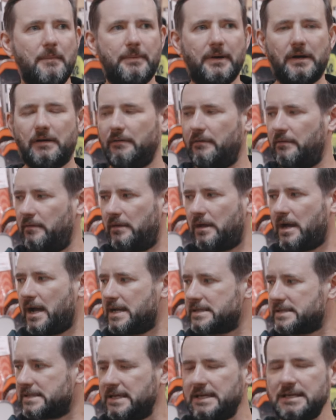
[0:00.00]
but
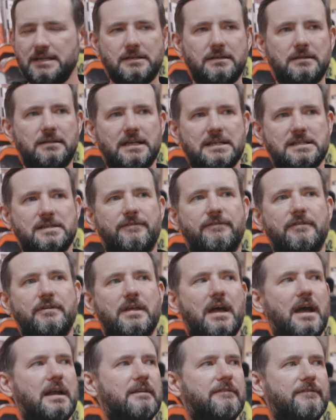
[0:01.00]
I skied this
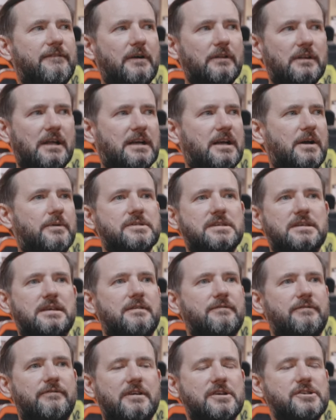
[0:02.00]
through that and it felt like I was
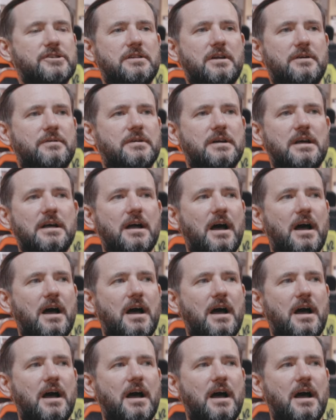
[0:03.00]
skiing fresh snow.